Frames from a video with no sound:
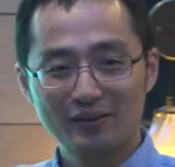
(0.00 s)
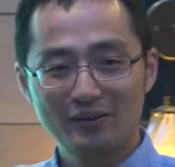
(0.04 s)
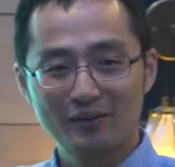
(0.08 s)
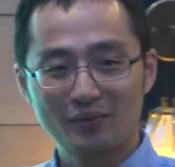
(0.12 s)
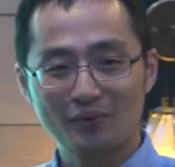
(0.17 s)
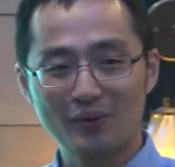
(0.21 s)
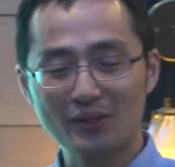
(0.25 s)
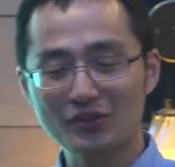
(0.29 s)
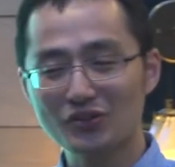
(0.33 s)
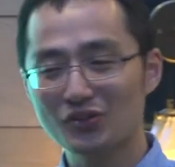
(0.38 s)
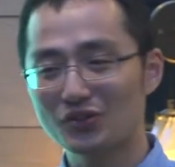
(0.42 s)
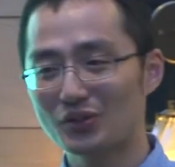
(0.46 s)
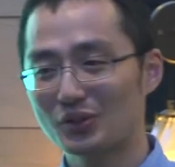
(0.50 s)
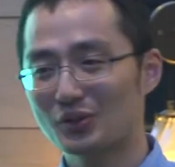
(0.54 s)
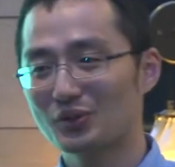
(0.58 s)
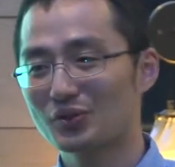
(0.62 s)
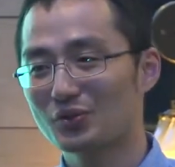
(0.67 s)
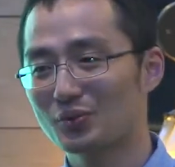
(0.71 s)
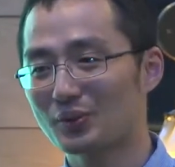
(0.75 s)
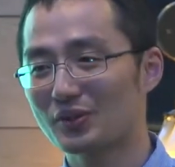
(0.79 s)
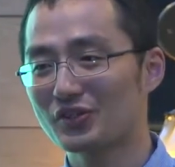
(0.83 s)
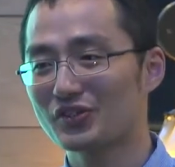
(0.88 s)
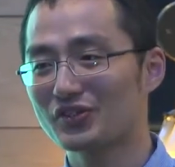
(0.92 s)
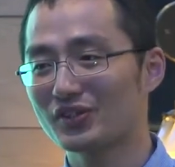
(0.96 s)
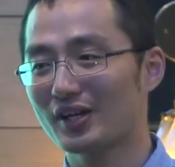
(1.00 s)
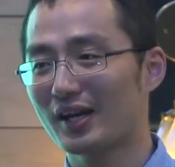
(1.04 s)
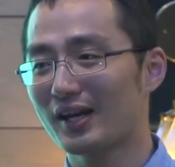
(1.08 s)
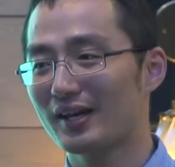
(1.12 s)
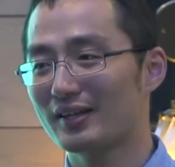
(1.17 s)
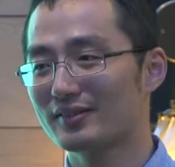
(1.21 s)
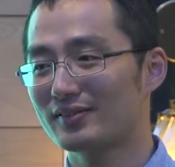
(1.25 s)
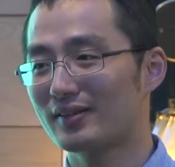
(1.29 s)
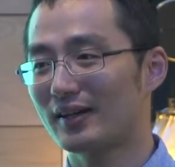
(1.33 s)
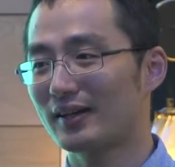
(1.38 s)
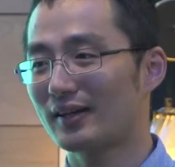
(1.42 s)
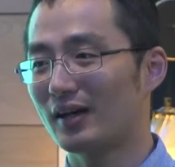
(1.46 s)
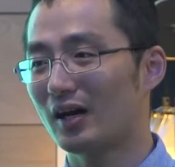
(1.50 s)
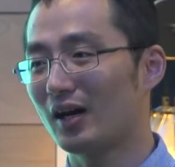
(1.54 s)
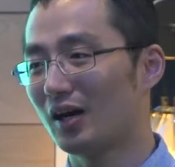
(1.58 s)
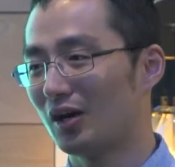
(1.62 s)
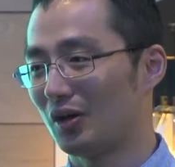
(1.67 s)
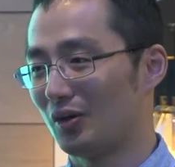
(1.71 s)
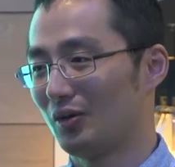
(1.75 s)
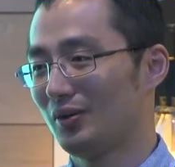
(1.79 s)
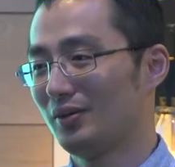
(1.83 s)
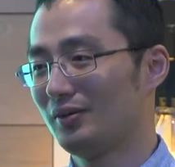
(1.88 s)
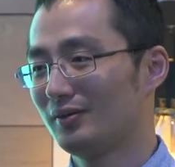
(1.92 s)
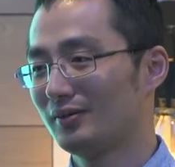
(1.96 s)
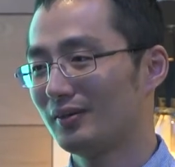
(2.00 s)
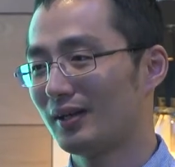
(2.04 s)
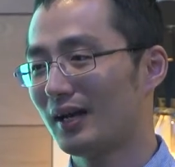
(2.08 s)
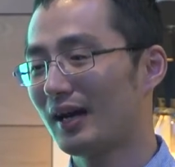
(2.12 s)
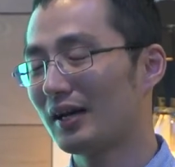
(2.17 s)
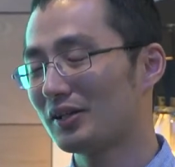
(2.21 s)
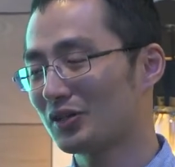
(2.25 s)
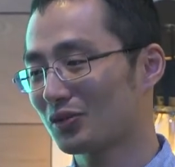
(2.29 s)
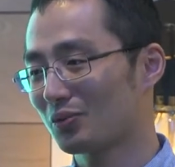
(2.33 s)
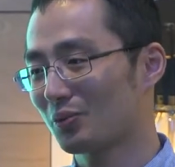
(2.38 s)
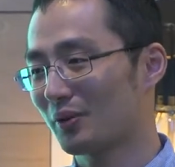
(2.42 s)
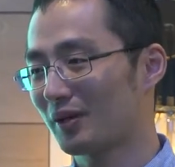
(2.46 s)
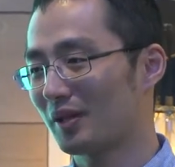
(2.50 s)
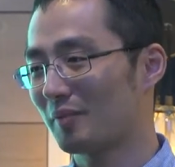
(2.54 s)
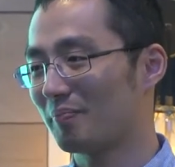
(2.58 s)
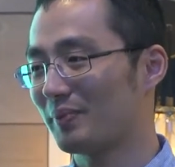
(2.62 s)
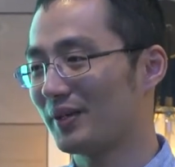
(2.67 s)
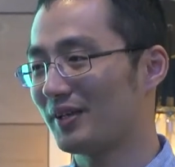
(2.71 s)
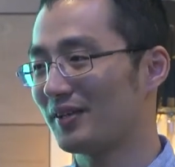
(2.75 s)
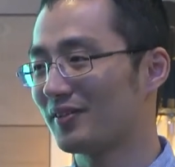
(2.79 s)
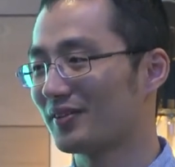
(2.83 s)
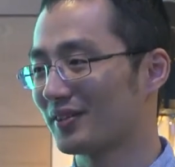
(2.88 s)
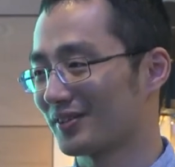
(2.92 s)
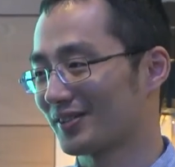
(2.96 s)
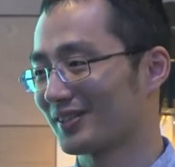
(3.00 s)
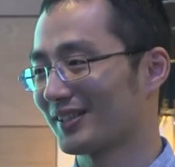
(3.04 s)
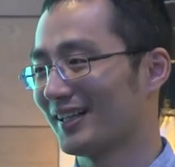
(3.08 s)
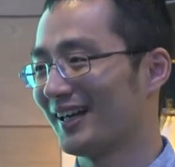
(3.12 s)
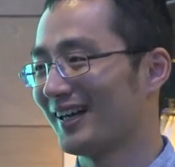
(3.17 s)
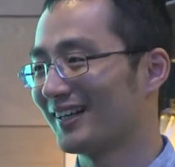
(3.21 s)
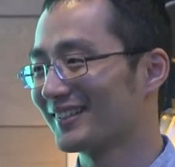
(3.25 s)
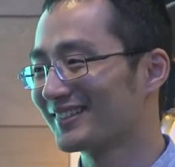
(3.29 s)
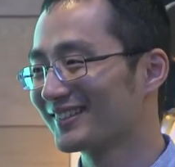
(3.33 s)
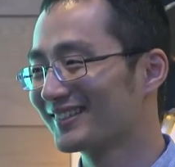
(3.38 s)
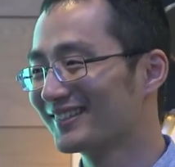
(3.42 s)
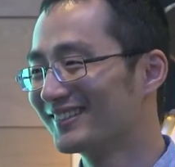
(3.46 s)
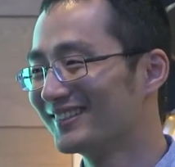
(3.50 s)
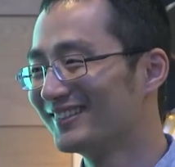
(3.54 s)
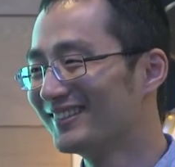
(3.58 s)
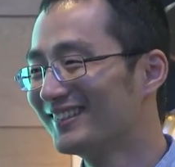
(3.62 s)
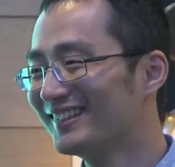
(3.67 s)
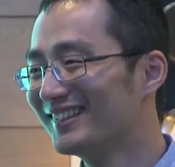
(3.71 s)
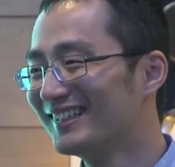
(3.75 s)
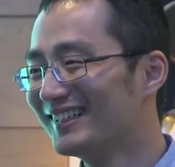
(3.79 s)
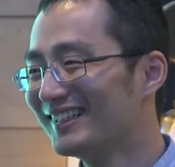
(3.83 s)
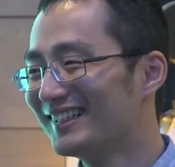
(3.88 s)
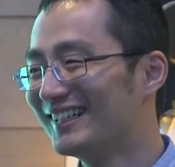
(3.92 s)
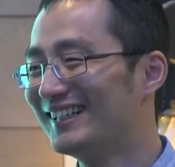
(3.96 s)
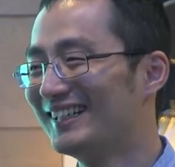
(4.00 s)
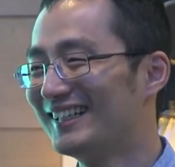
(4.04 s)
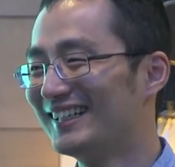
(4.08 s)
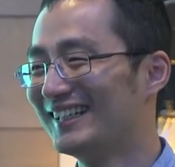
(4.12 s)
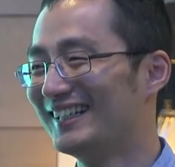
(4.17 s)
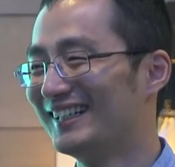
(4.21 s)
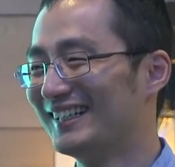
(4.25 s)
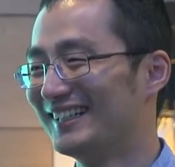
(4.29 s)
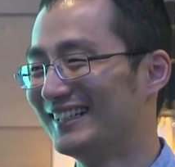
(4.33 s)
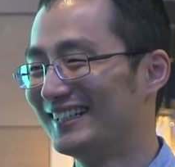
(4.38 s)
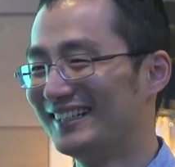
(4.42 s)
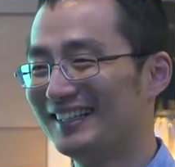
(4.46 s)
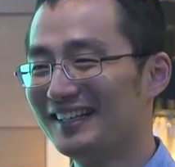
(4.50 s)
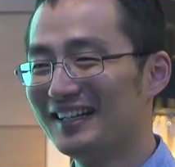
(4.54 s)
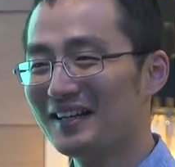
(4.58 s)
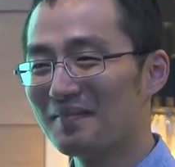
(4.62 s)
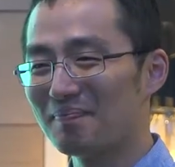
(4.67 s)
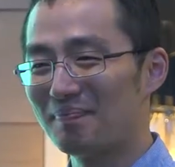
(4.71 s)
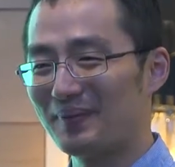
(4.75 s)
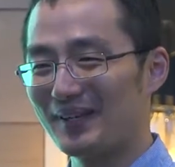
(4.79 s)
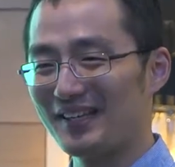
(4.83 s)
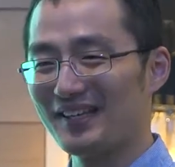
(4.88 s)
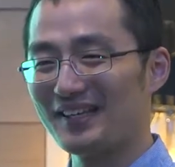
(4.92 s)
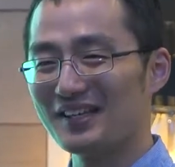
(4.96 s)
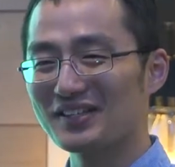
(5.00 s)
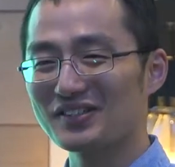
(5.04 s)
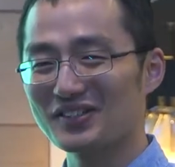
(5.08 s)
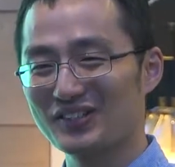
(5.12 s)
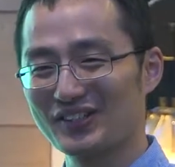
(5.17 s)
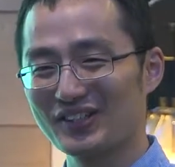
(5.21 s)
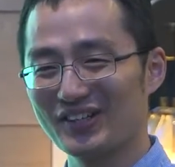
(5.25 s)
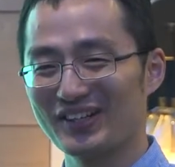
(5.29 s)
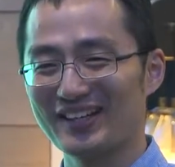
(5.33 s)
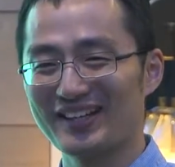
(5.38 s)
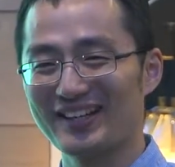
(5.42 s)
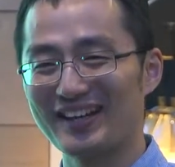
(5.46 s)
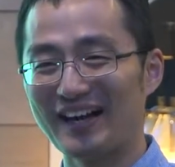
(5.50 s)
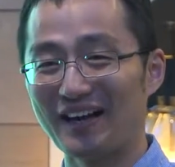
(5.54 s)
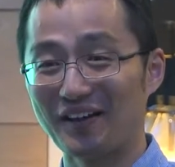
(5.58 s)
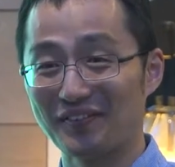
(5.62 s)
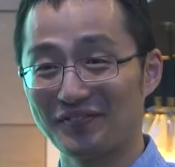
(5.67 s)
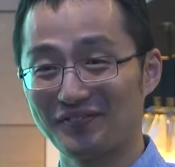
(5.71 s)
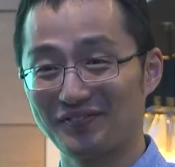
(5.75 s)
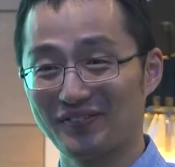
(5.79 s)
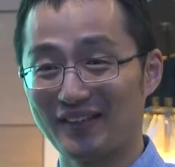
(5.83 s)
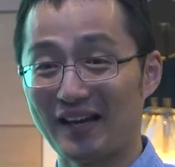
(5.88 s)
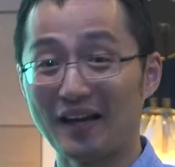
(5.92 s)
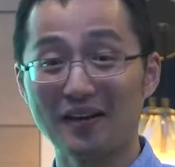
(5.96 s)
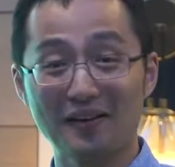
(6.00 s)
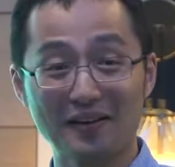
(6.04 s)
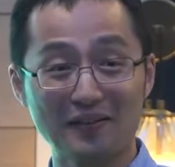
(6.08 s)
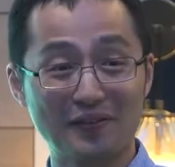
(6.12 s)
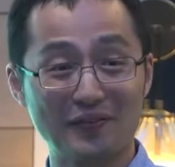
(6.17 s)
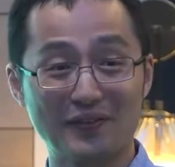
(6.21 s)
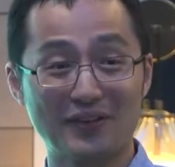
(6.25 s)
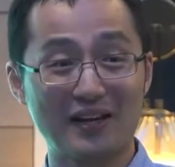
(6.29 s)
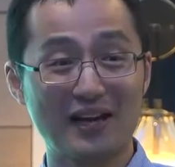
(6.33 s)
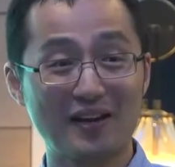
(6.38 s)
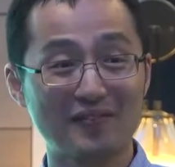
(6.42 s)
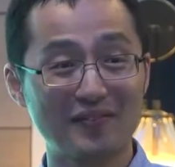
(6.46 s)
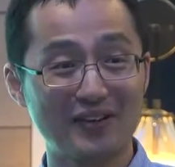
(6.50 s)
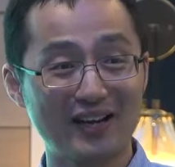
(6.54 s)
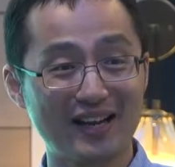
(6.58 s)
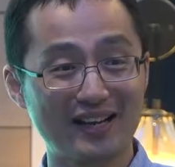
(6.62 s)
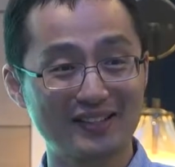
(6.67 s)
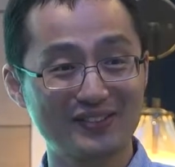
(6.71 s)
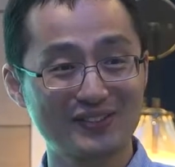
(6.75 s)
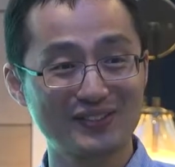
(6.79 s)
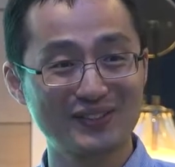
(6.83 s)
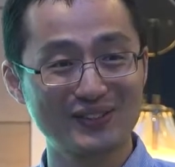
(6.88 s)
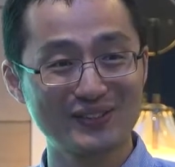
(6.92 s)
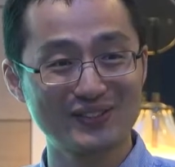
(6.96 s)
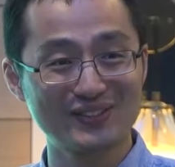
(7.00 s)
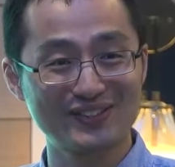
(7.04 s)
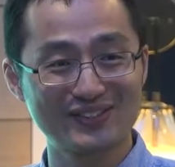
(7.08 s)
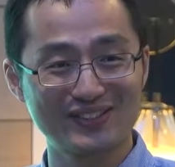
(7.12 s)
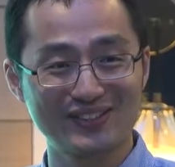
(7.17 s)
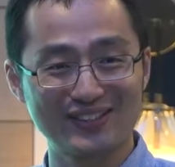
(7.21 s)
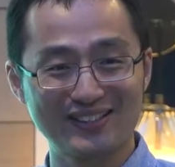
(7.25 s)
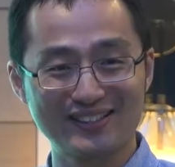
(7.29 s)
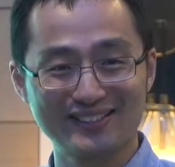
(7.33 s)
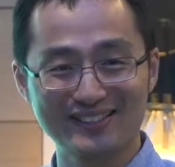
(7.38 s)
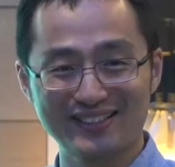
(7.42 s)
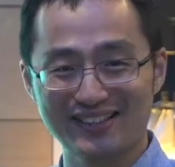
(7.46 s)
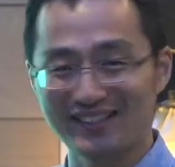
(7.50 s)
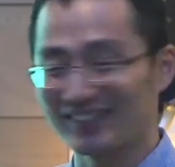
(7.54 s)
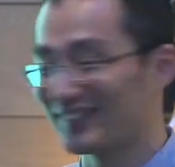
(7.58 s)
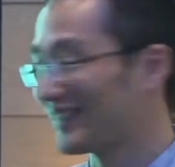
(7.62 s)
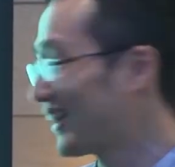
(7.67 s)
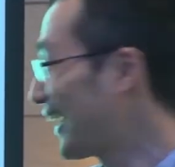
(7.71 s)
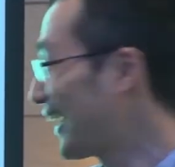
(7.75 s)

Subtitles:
What students will say is that, oh, I just want to be in this class. B is good enough. Have you ever had students tell you